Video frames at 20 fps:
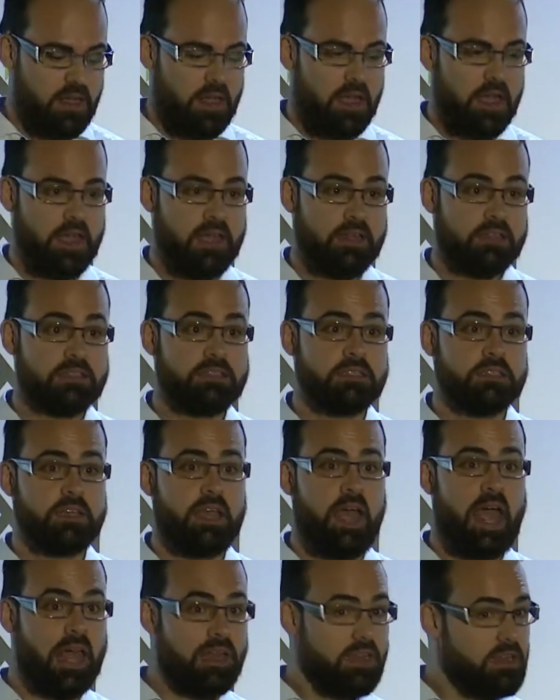and
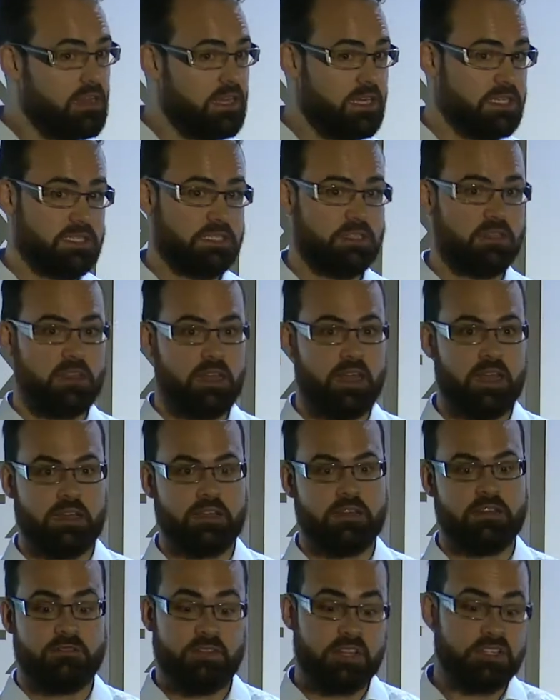analyzing that,
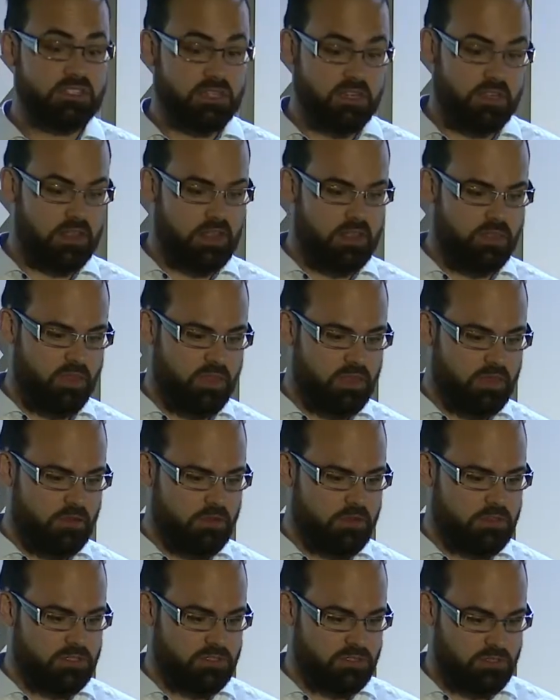and eventually that thing
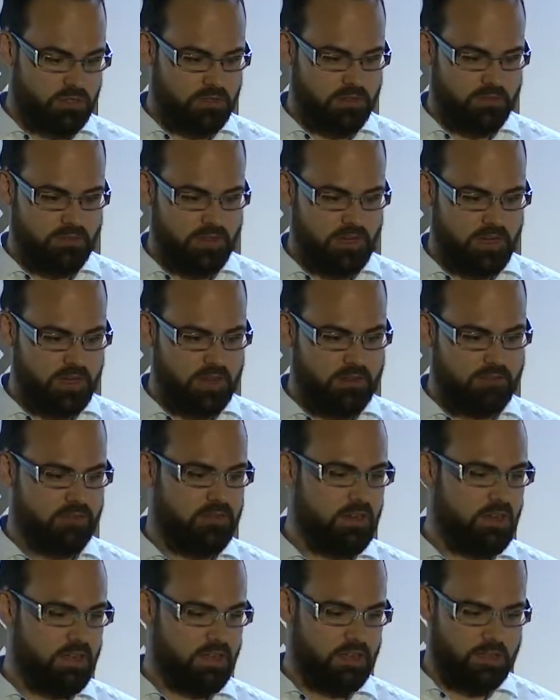got certified and
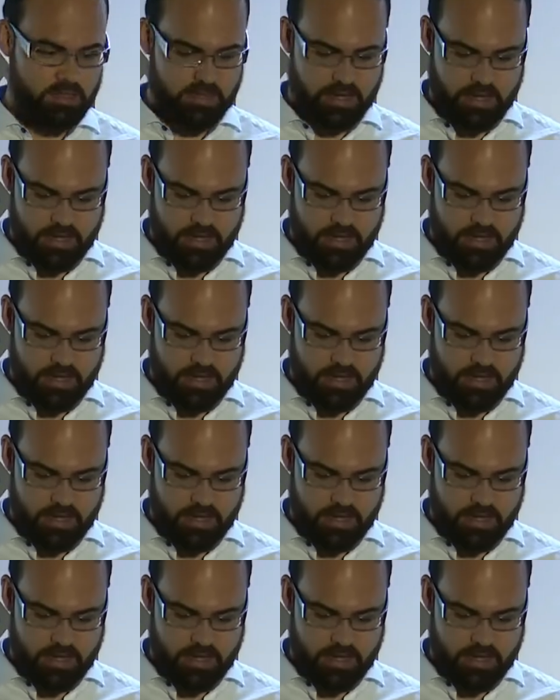flying in the